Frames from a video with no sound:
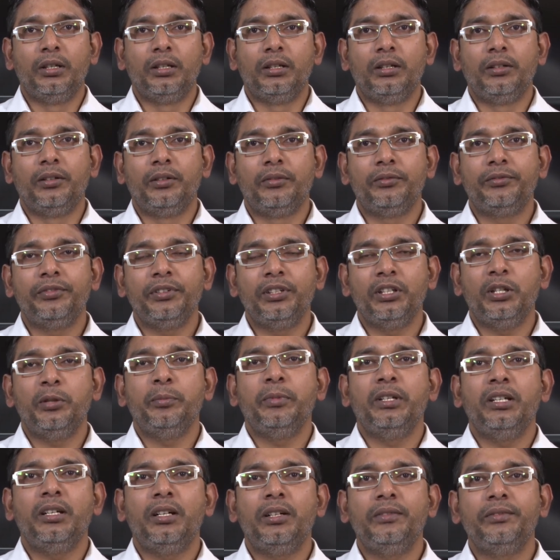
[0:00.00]
uh,
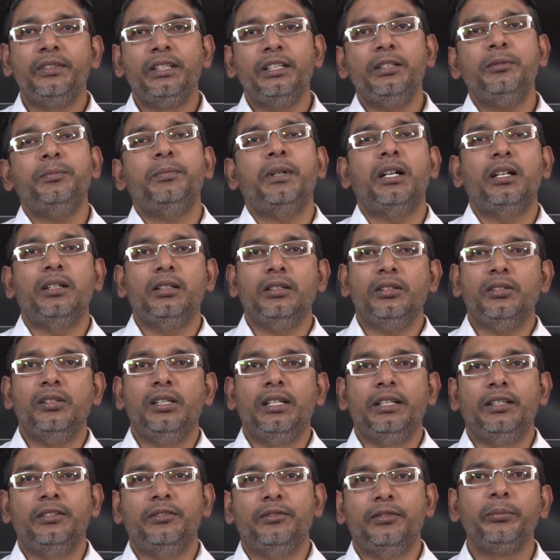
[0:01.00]
phenomena of this
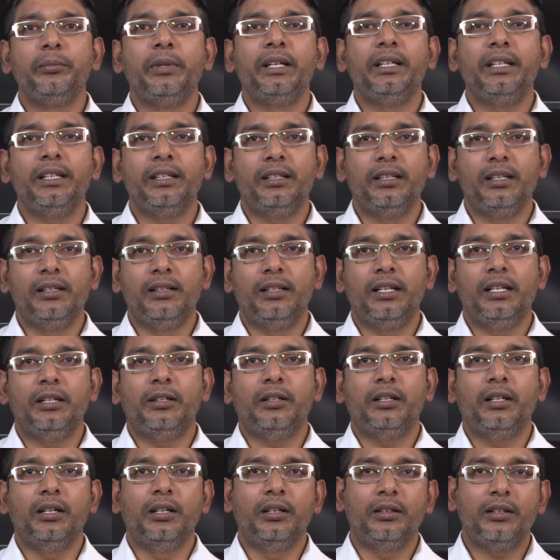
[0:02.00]
particulate material
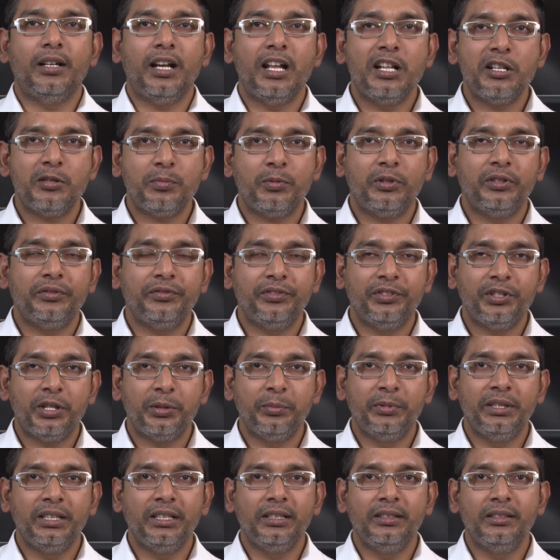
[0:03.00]
like transport
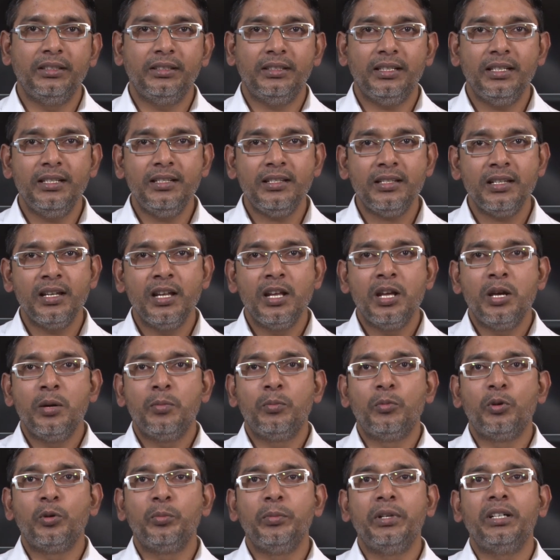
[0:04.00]
phenomena in the sense
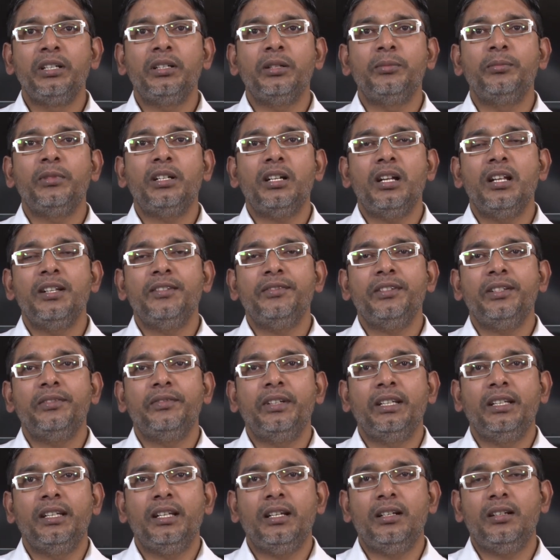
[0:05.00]
momentum transfer
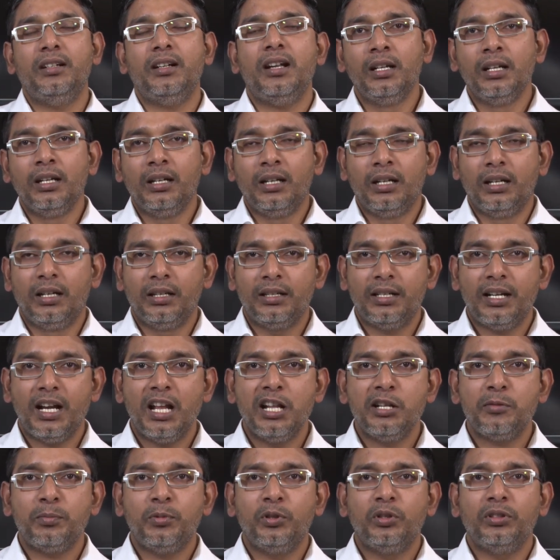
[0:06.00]
when they are
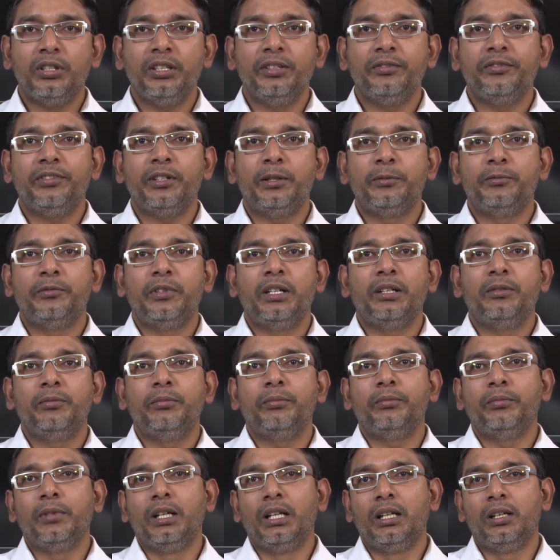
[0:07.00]
transporting from
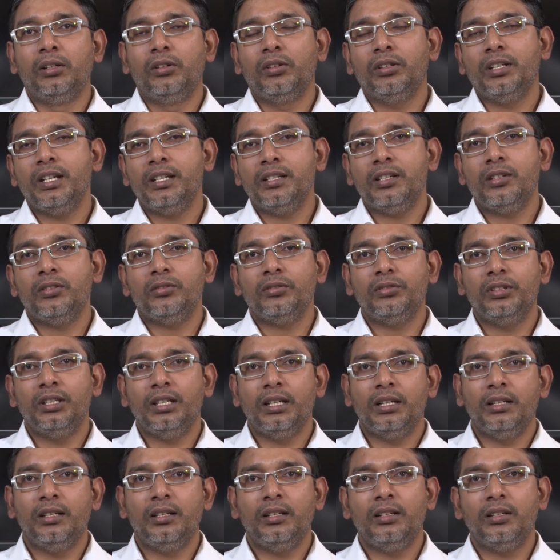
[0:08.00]
one location to
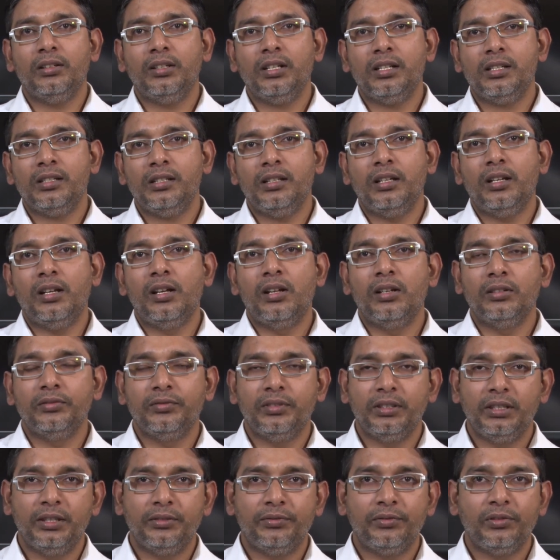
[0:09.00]
the other location
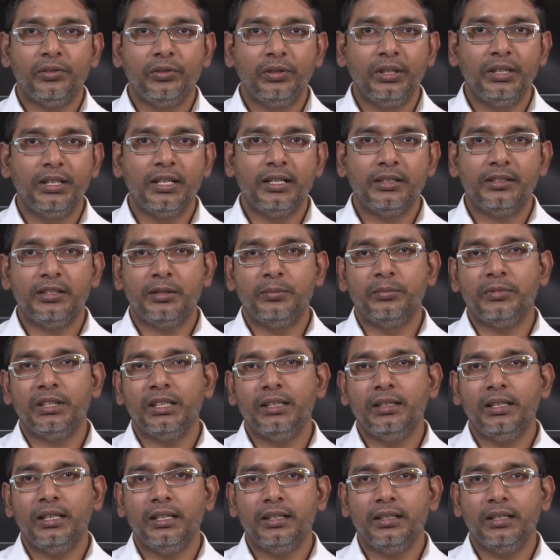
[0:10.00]
along with the fluid or
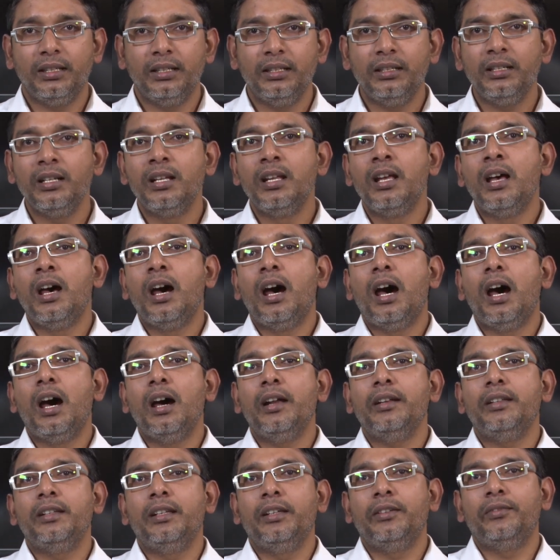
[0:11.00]
something like that
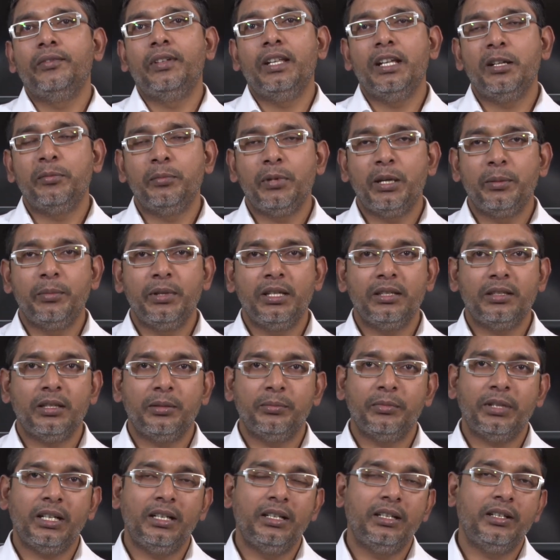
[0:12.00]
or the, if there may be
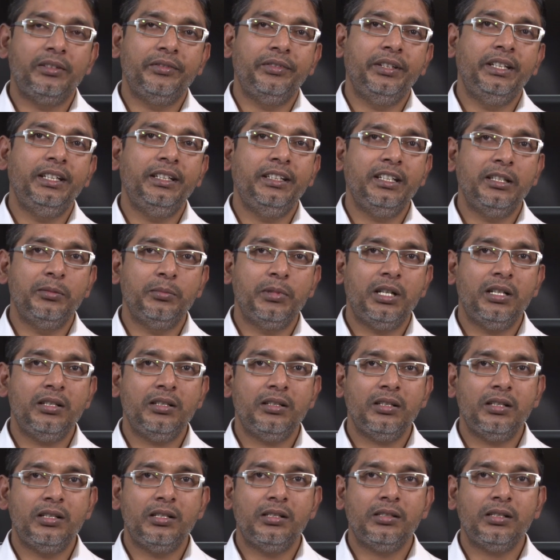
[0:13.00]
some kind of heat and
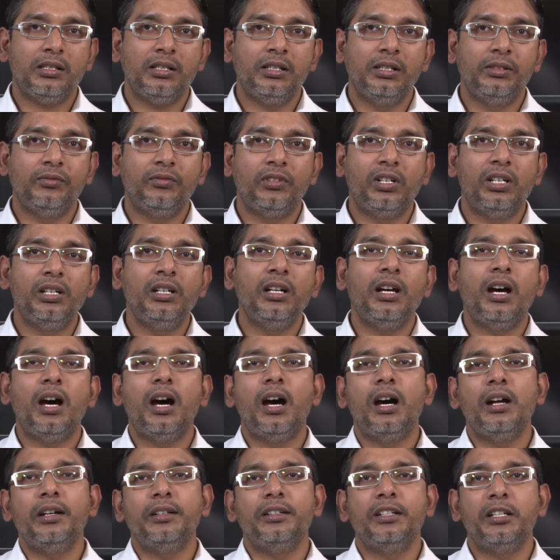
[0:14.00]
mass transfer involved
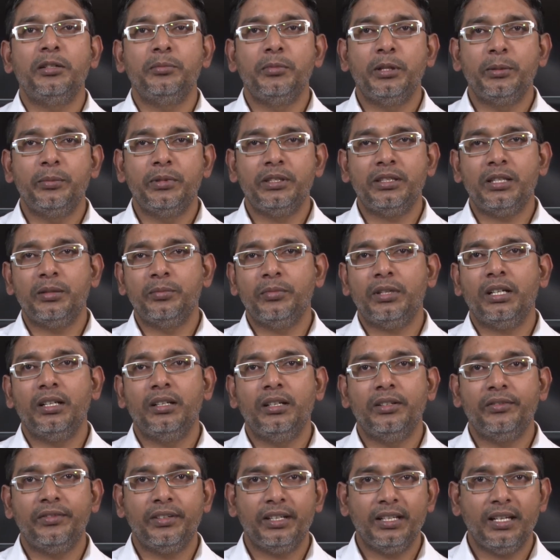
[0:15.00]
or there may be some
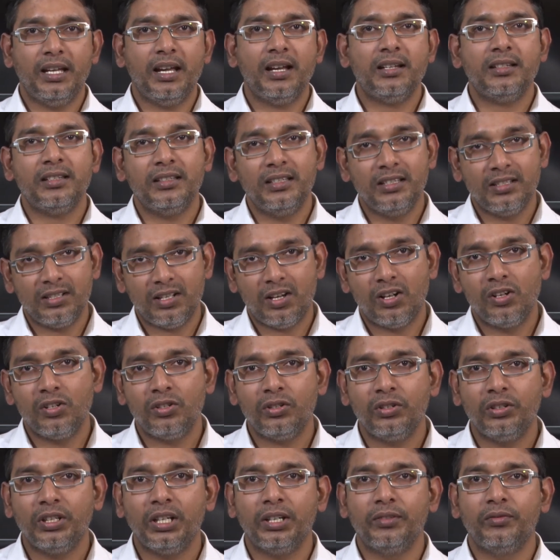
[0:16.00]
kind of reaction is
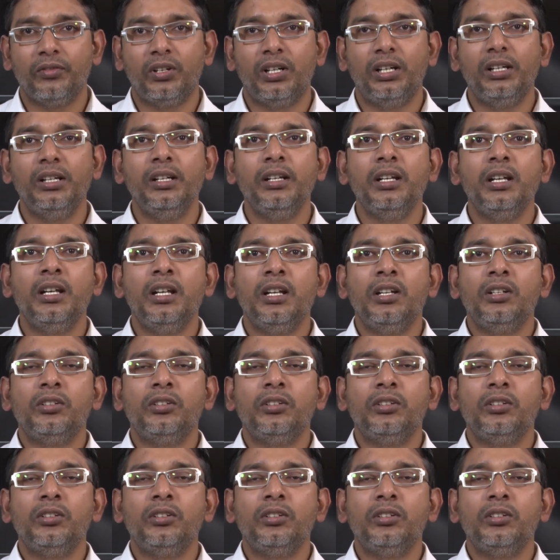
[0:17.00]
also involved.